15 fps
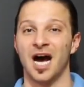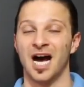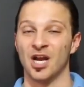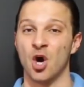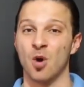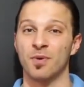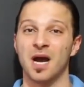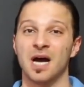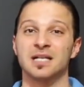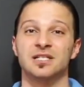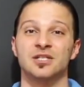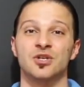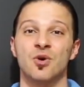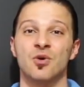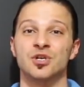I hope,
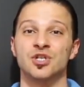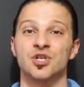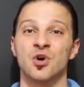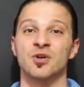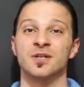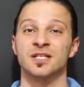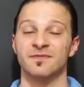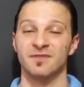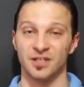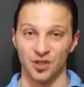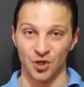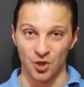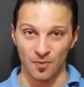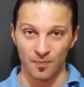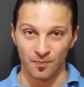guys, you enjoyed this
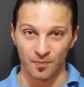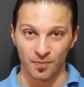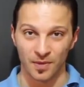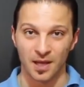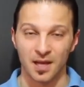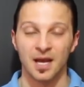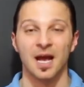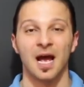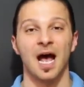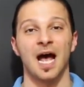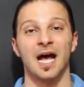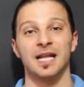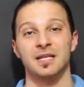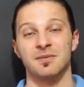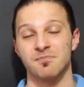video.
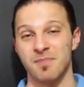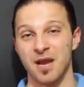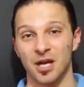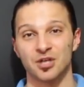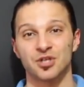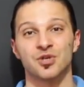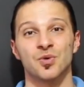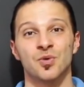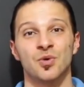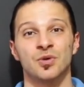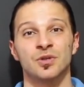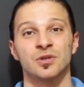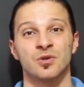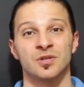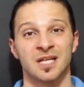And make
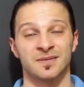sure to